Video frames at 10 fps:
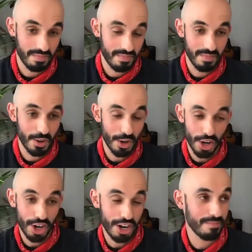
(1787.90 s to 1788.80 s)

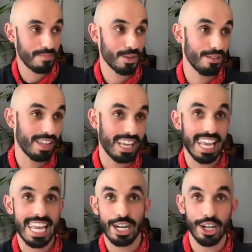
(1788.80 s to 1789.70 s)
your sort of like
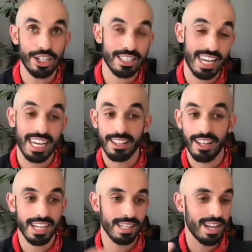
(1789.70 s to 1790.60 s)
inner
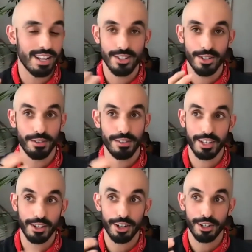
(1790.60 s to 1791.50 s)
dialogue and sort of
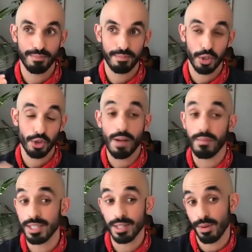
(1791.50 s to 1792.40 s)
like your
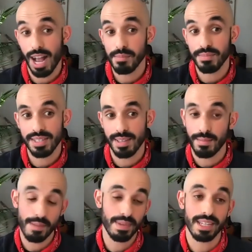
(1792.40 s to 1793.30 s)
traumas, perhaps,
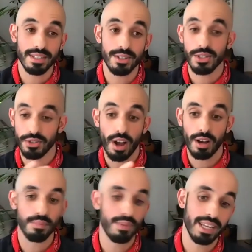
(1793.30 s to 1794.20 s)
that might be too
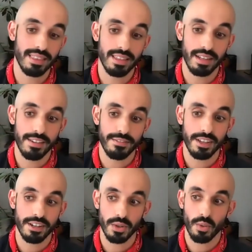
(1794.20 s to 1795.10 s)
strong, but if
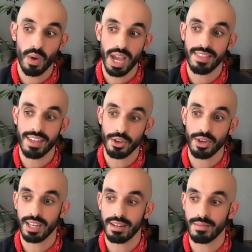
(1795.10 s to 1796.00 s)
there's a way that you
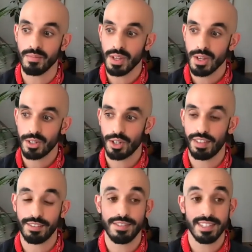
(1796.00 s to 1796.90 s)
can sort
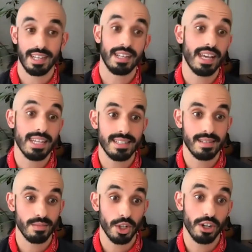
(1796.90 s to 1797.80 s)
of like
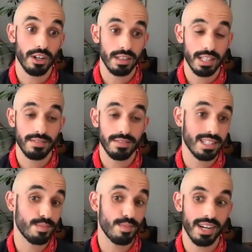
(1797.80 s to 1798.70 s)
physicalize your lived
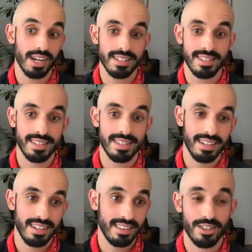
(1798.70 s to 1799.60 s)
experience,
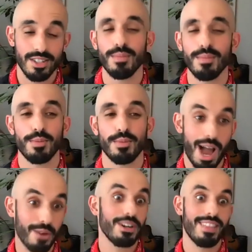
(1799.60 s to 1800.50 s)
there's so much
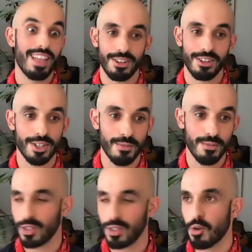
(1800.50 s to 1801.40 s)
power in that. There's
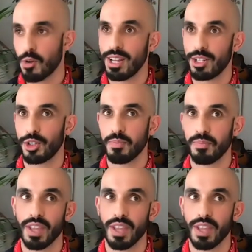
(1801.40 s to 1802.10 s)
so much,